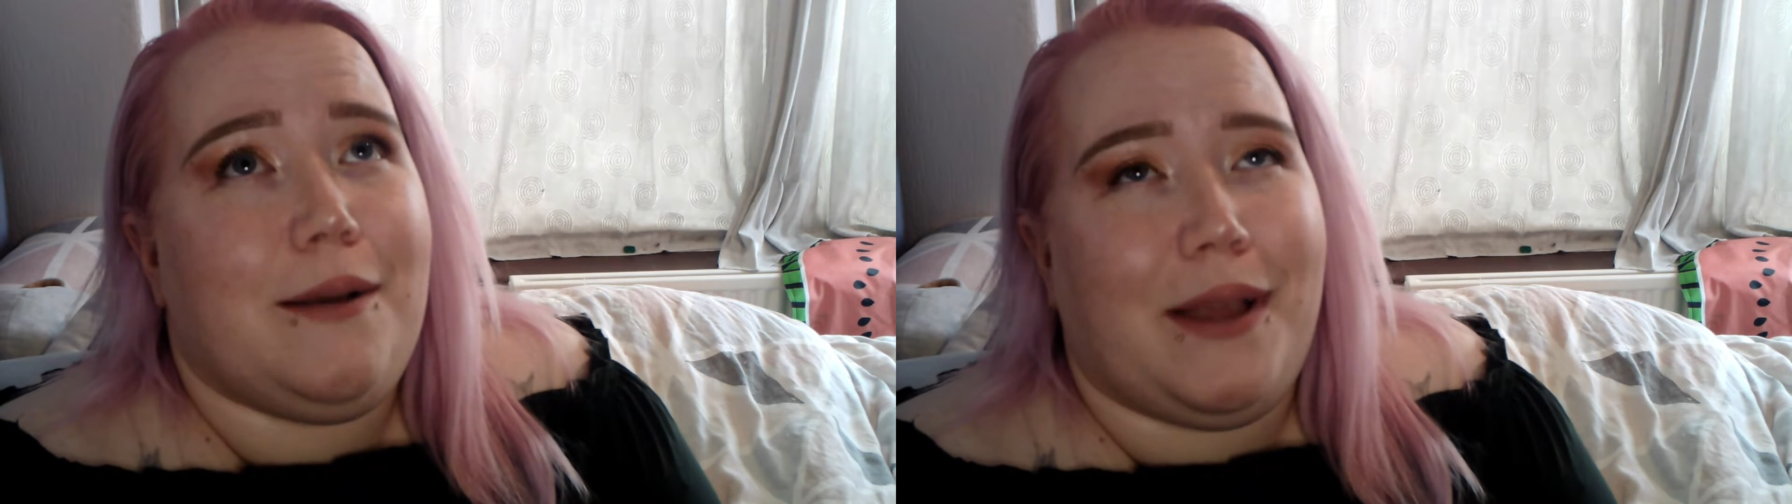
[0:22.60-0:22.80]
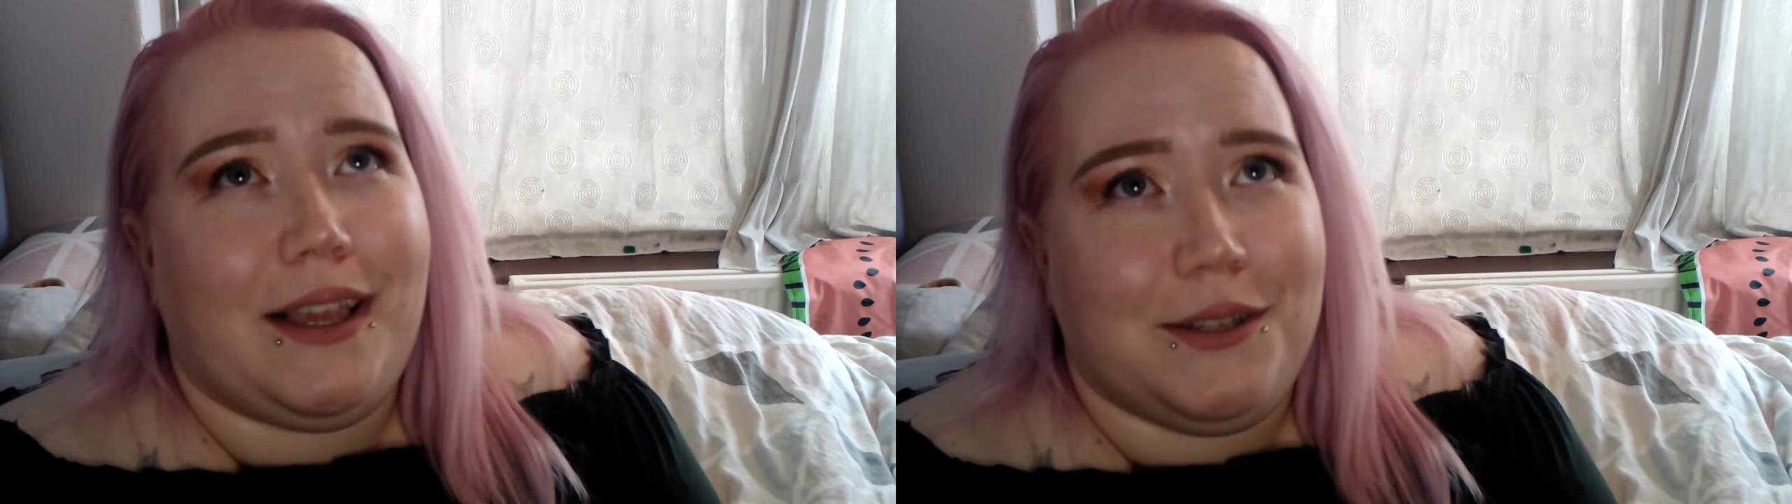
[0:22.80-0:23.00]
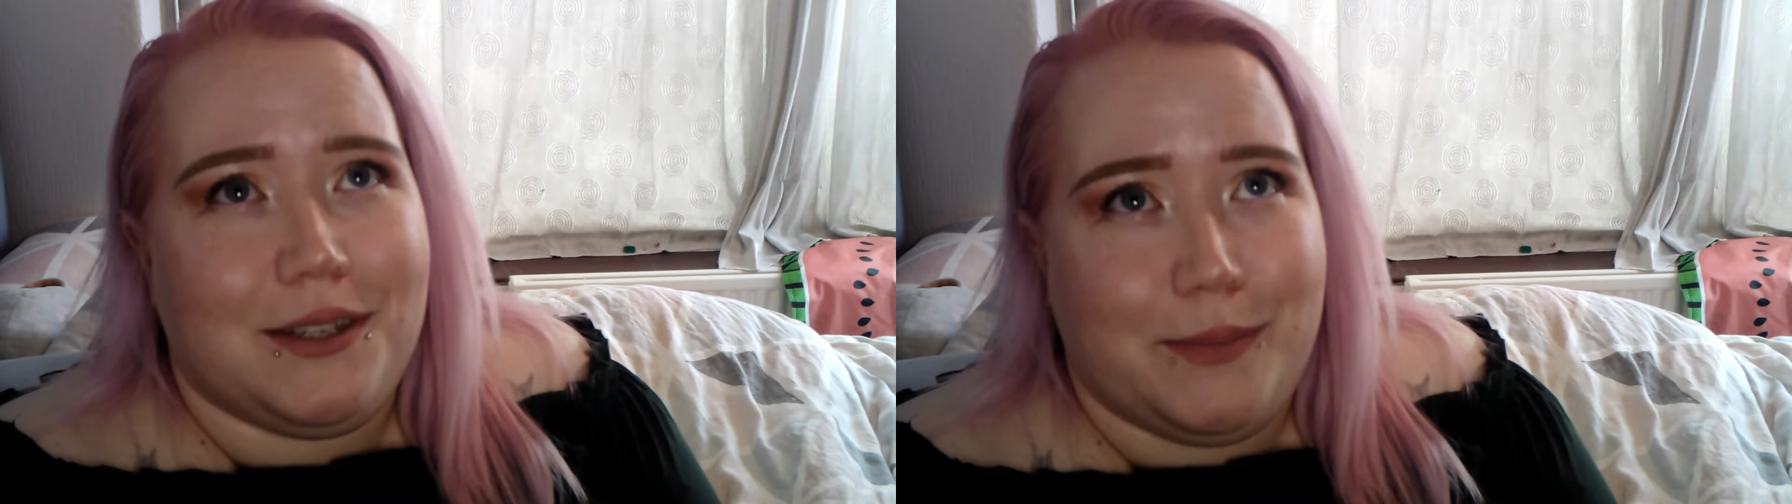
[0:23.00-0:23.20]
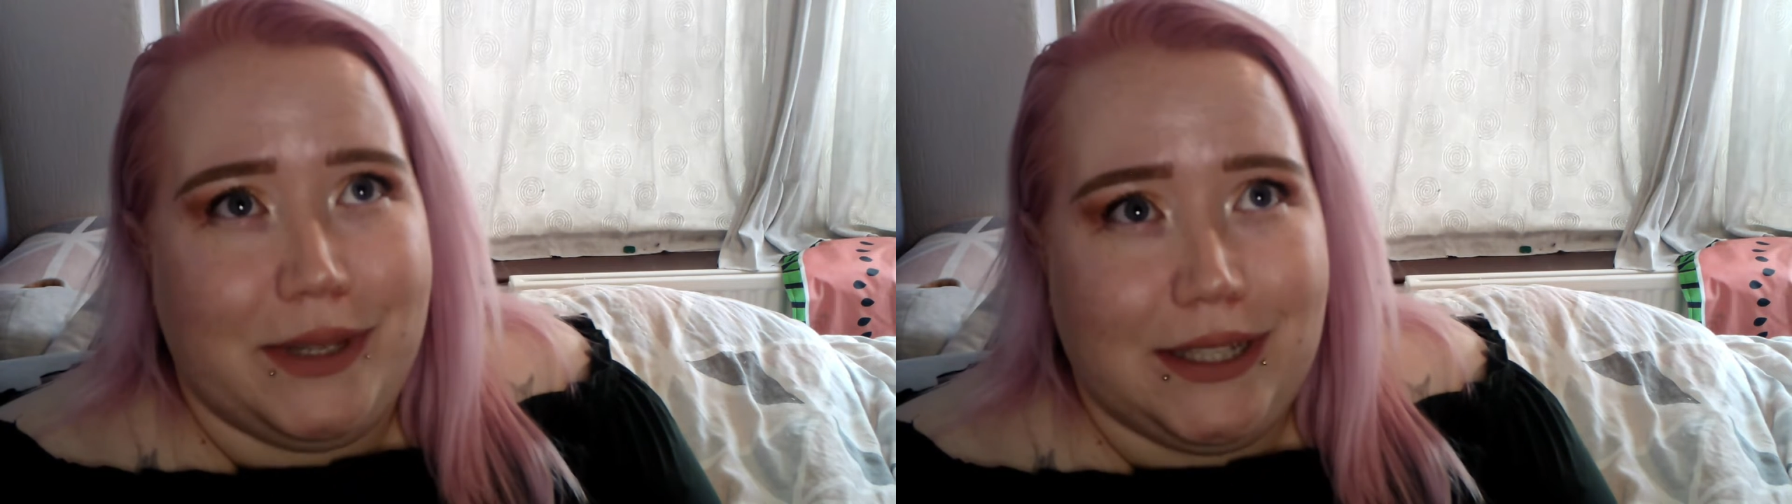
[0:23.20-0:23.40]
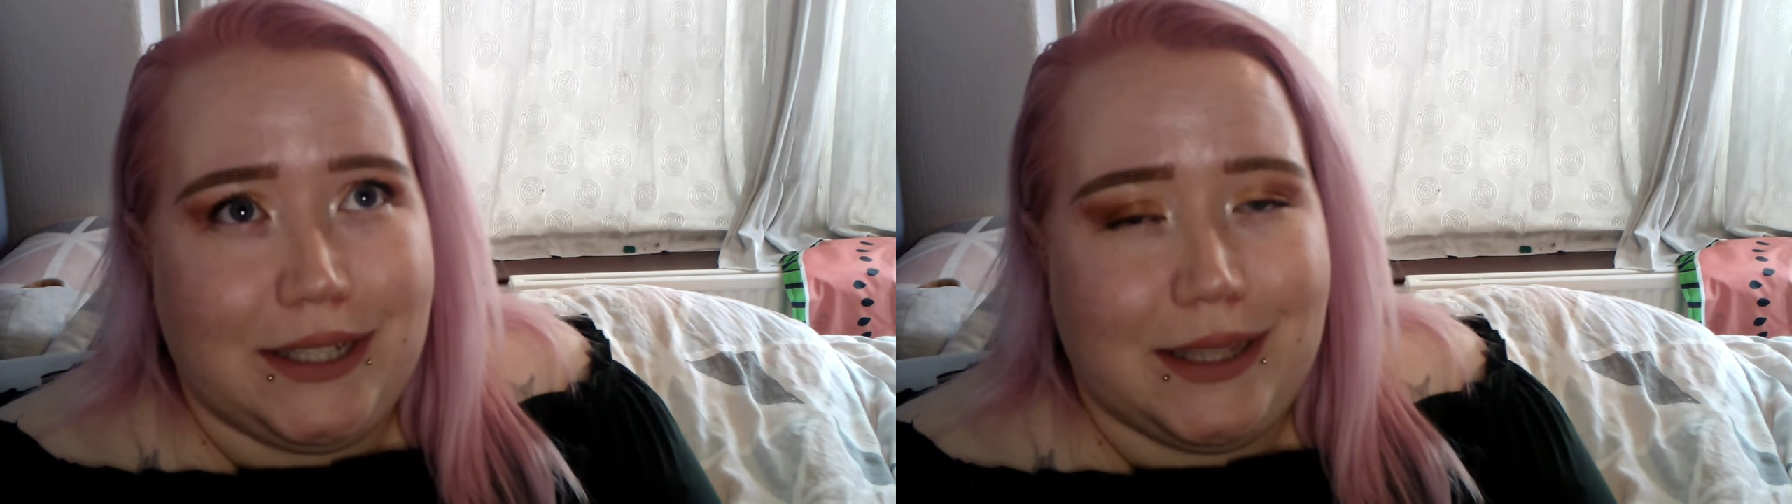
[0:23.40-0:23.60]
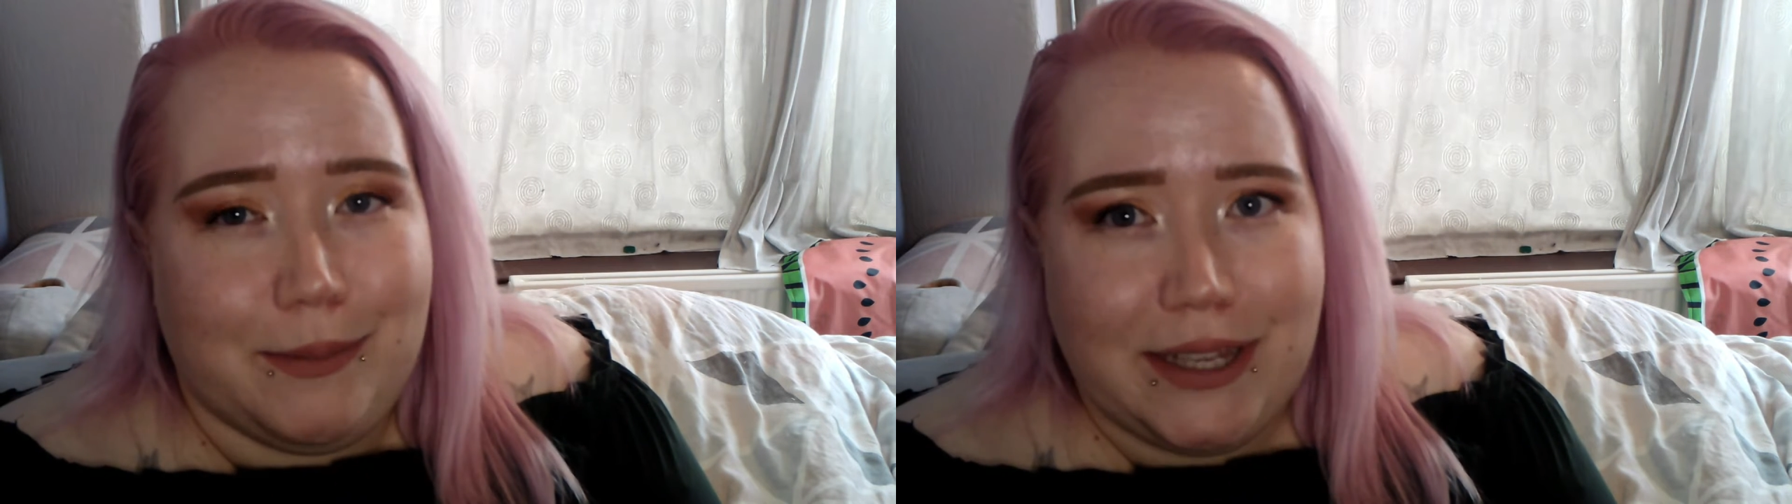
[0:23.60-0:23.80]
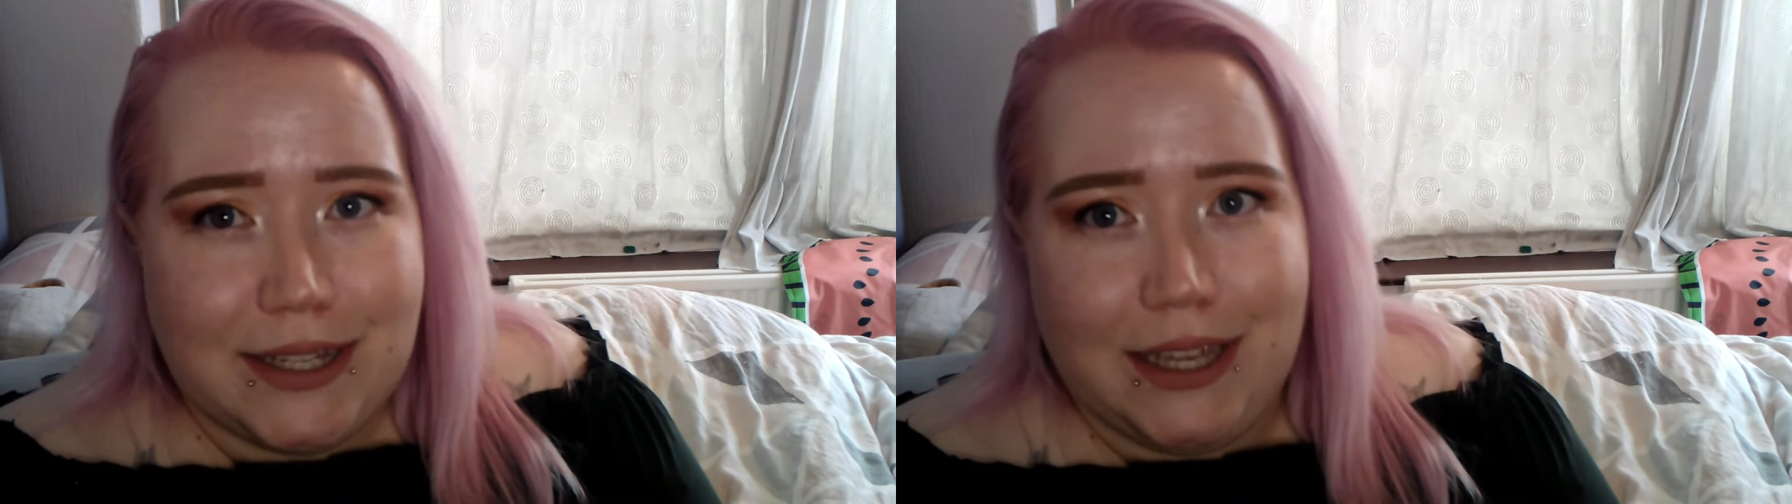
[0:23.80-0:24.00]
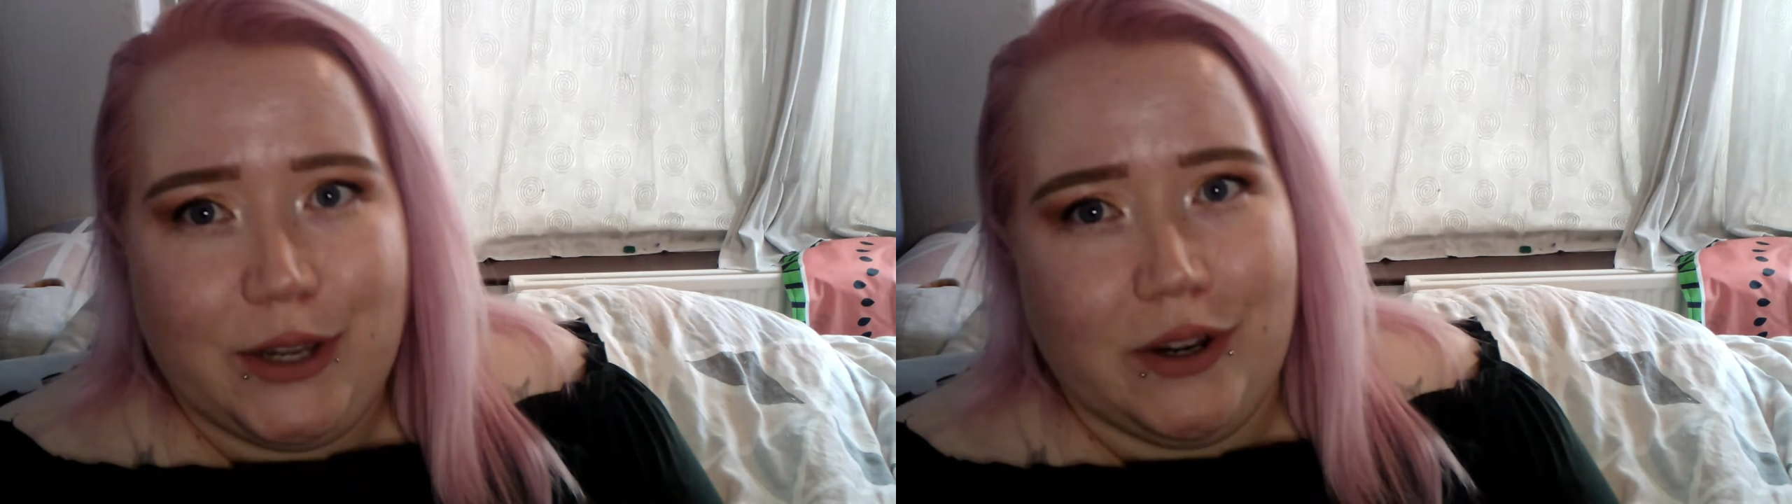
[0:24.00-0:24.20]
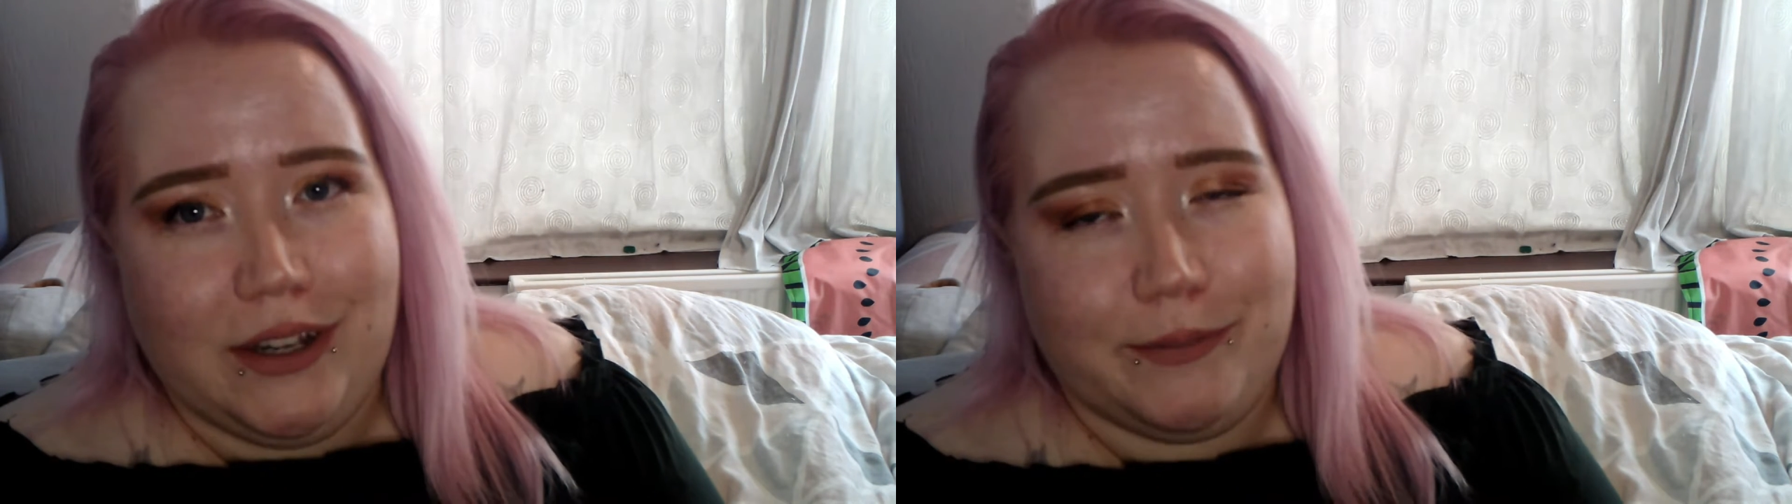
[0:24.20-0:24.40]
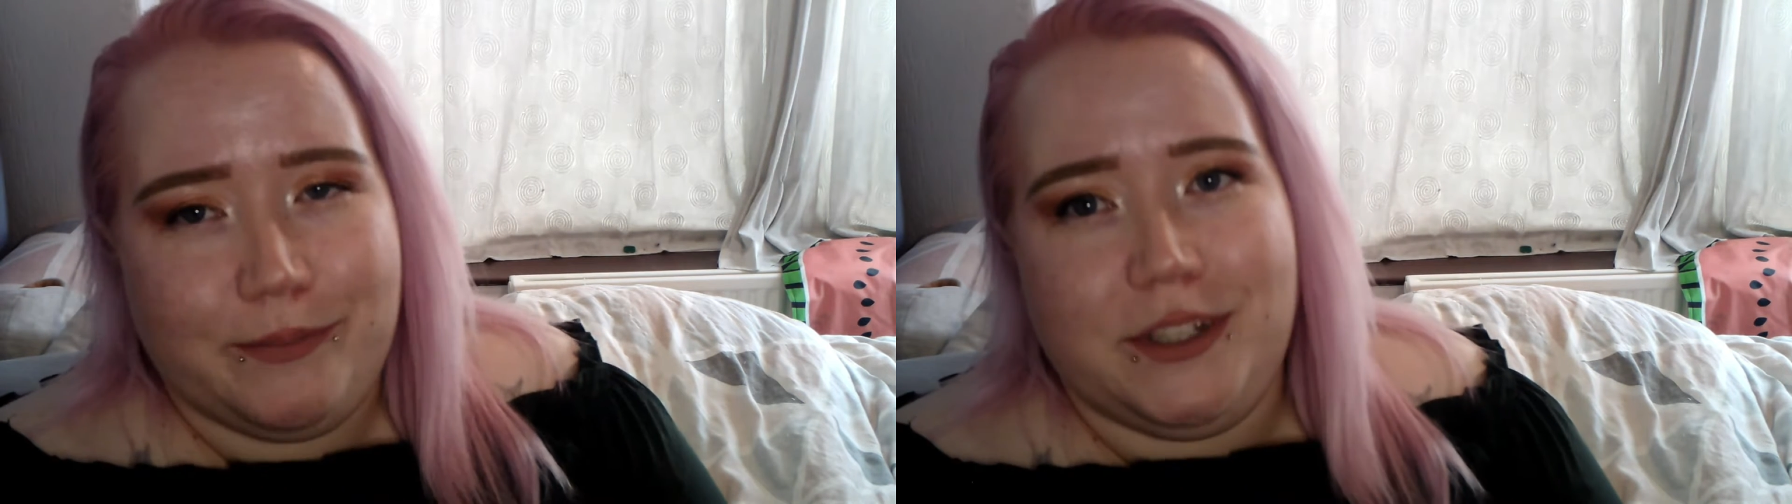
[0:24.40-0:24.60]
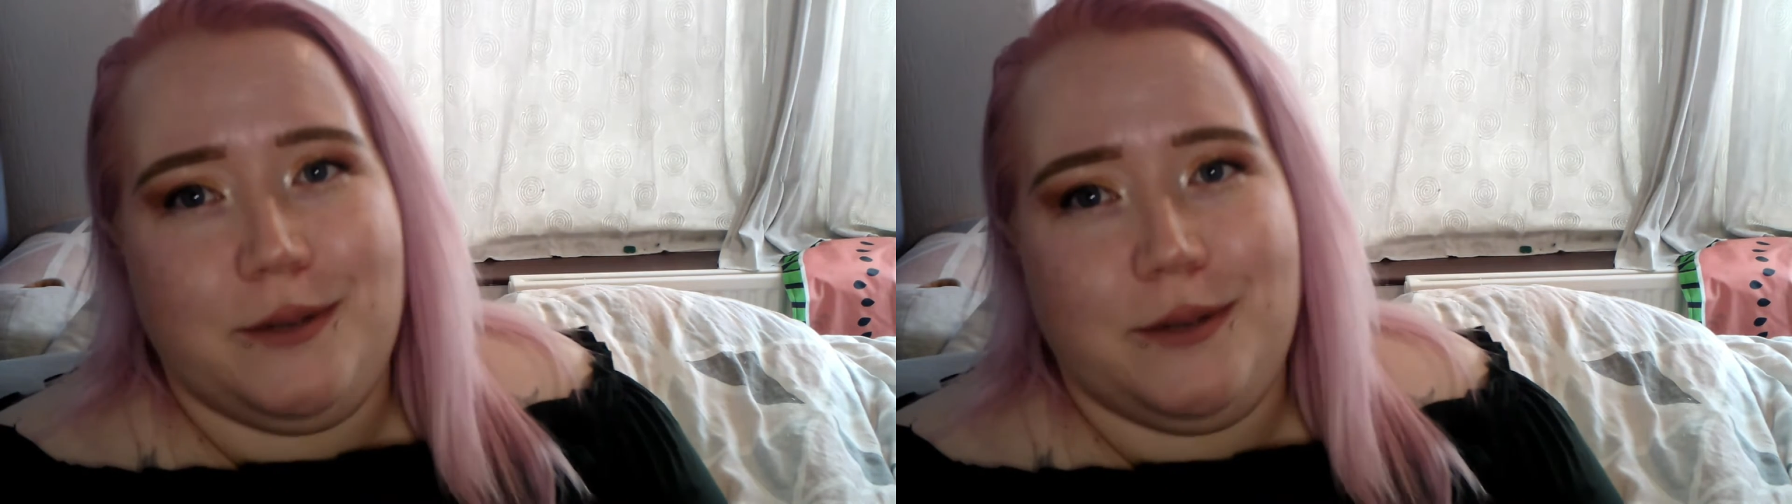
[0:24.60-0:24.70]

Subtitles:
Michael spilled the big secret,